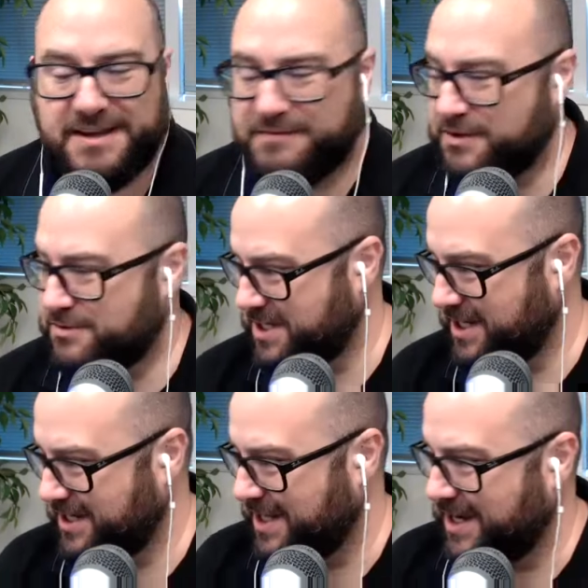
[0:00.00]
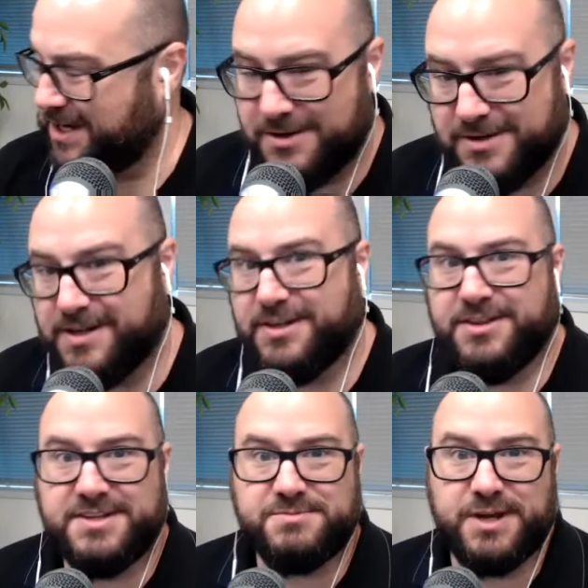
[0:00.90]
And have you seen like,
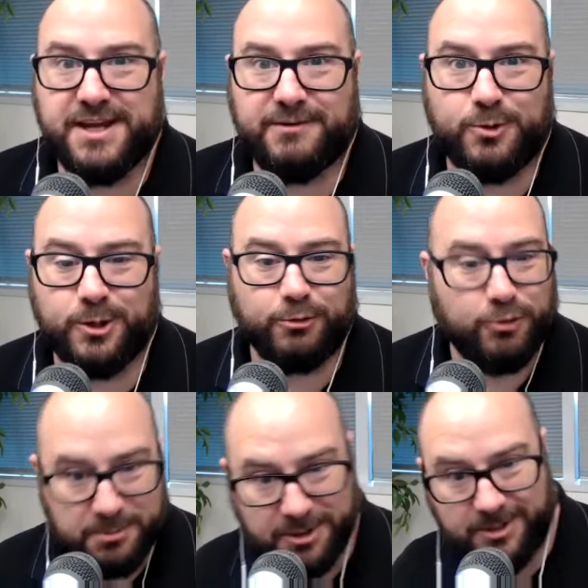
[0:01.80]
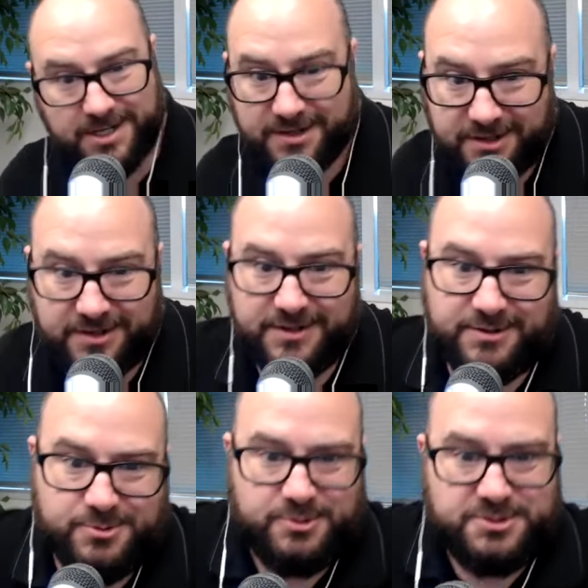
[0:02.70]
we got a war criminal here
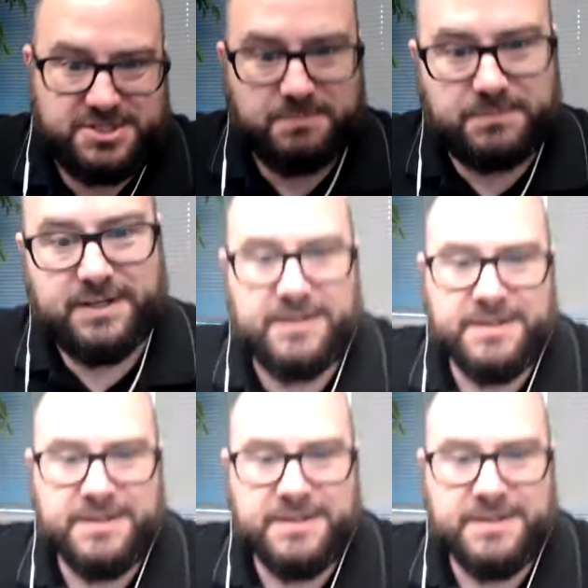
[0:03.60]
or something?